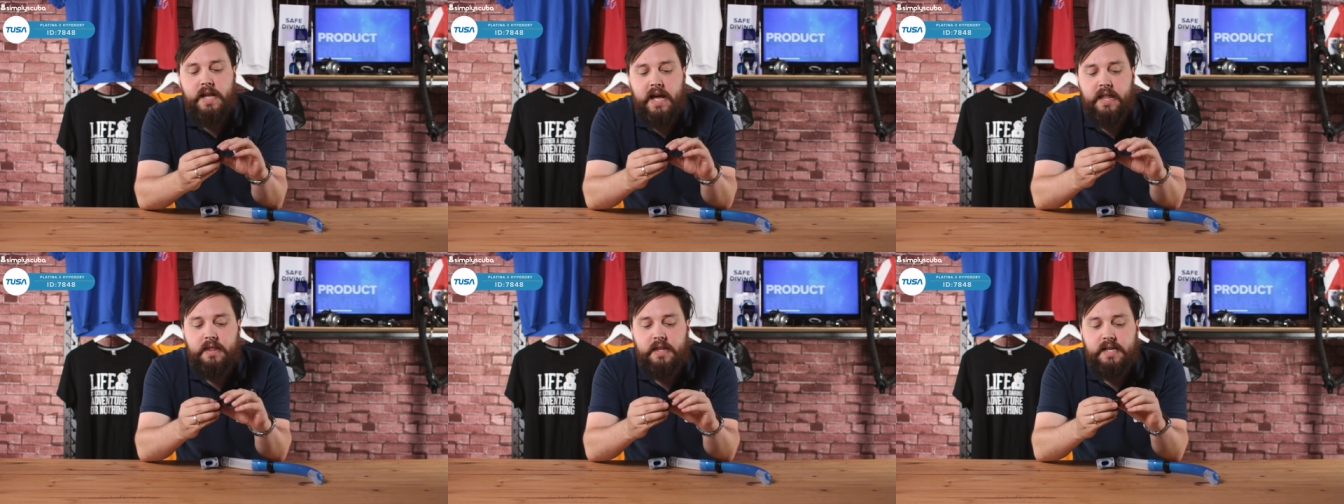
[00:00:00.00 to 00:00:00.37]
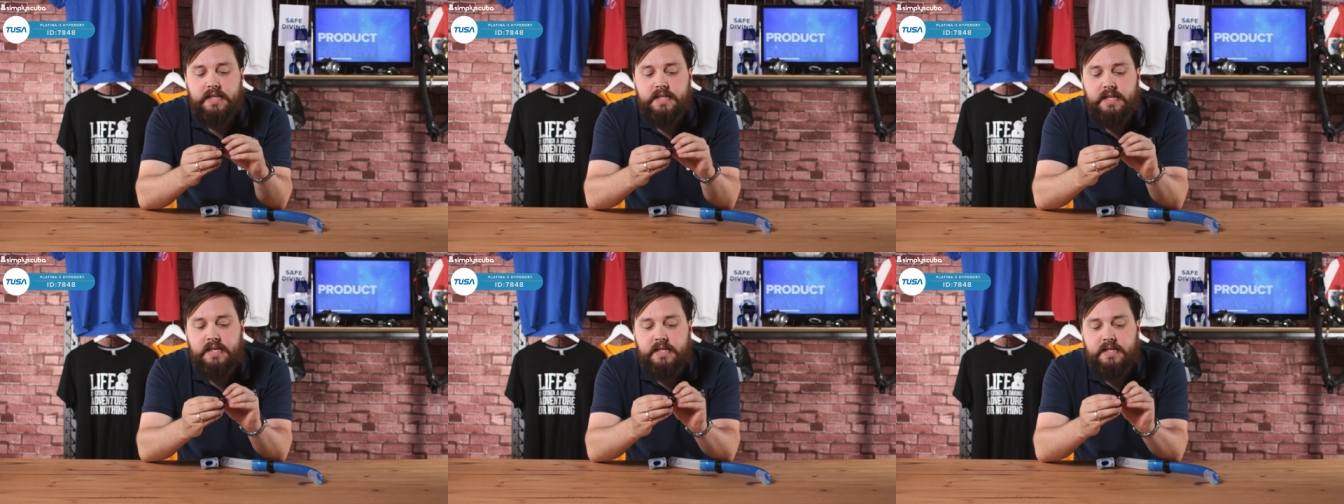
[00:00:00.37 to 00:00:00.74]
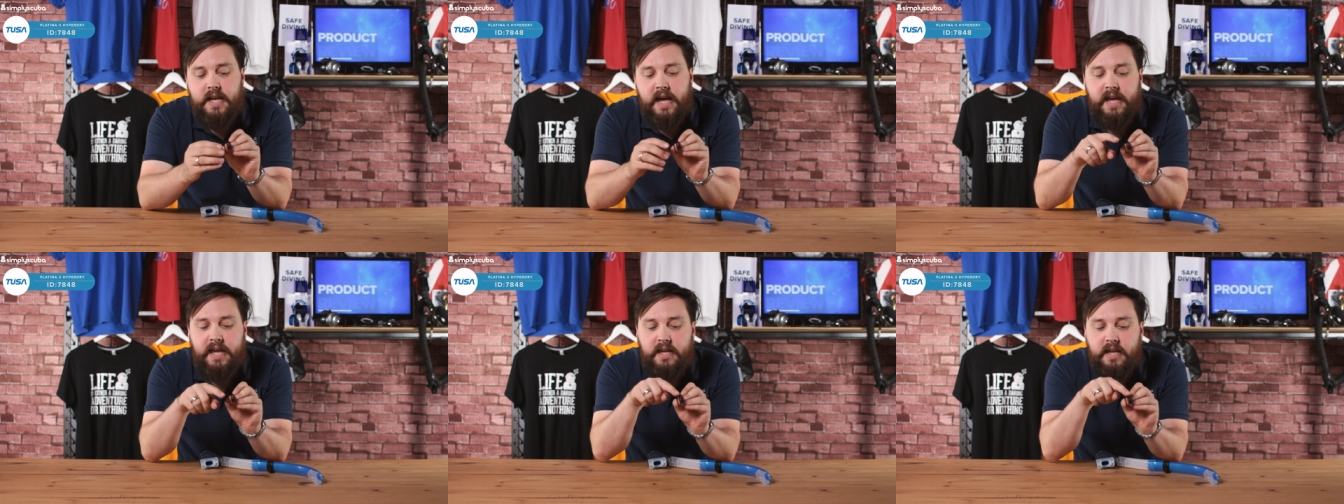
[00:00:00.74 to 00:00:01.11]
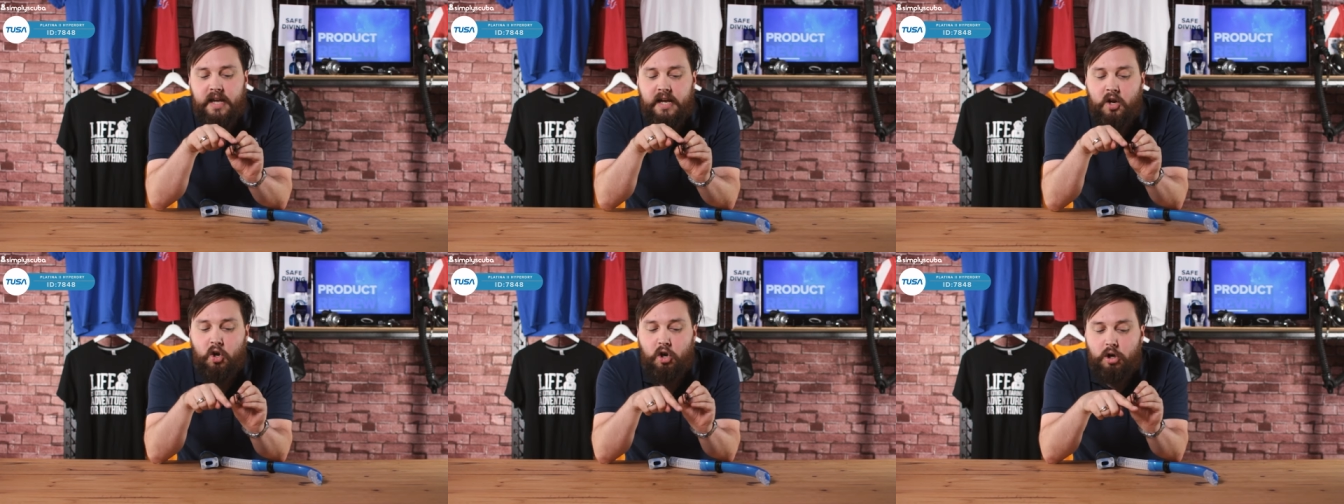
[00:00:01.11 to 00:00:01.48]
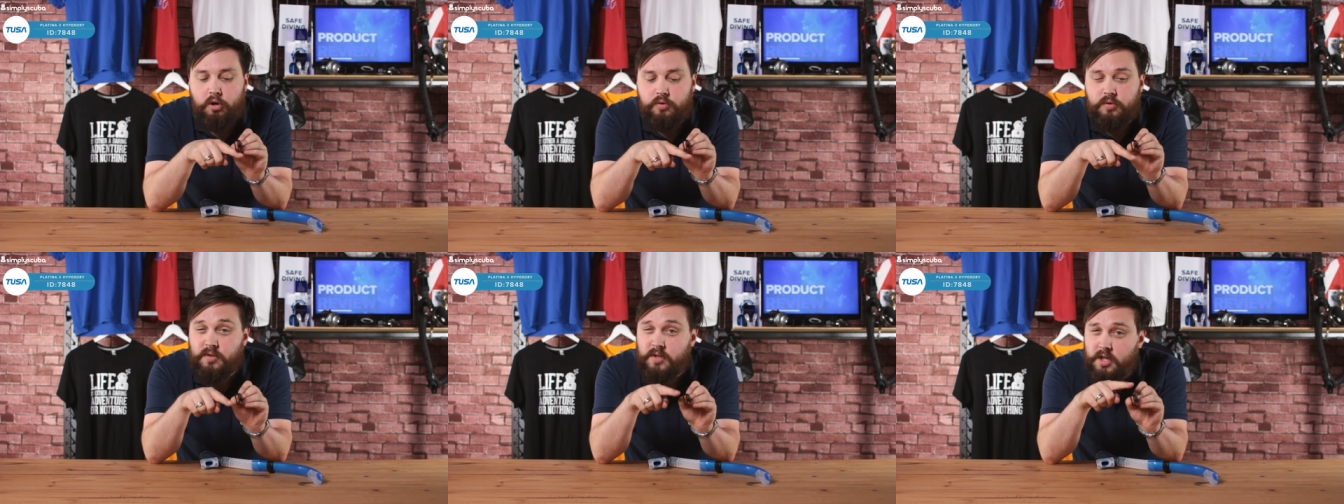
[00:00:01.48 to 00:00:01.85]
and this is a
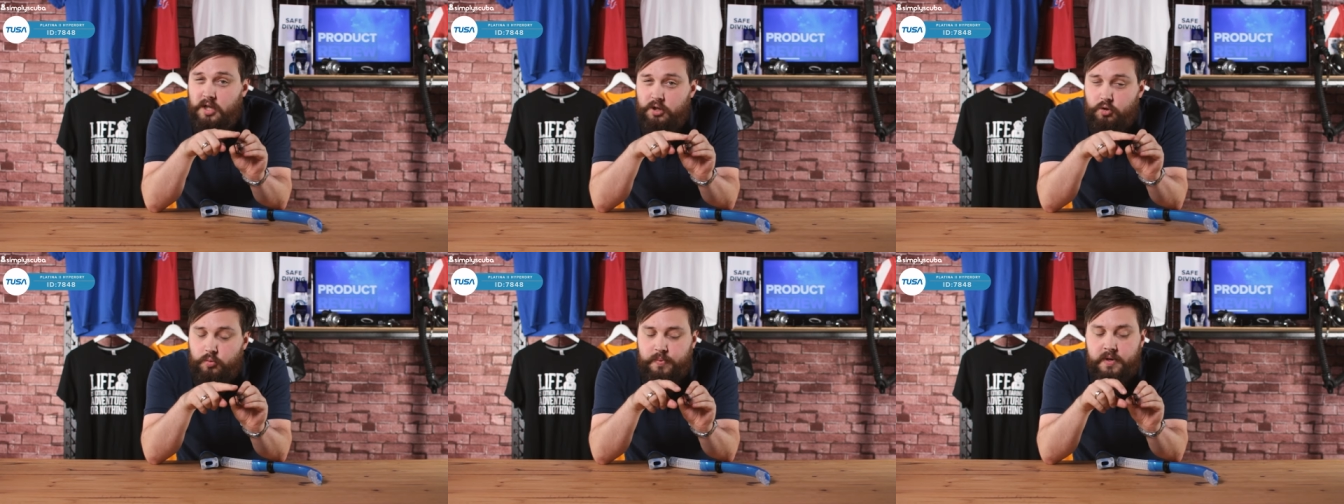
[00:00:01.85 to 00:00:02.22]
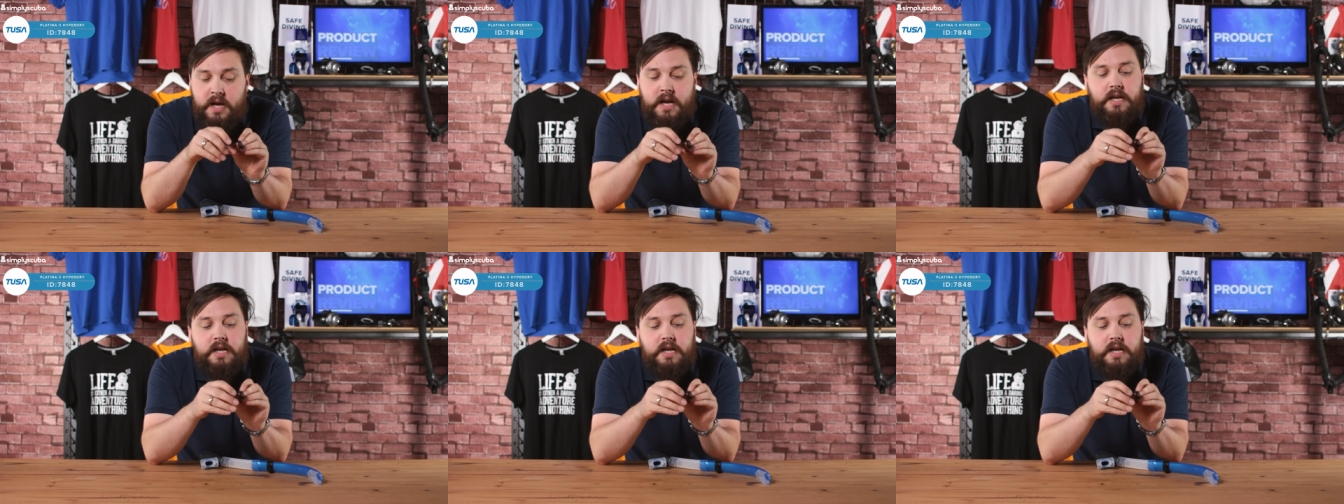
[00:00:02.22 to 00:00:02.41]
enclosed loop,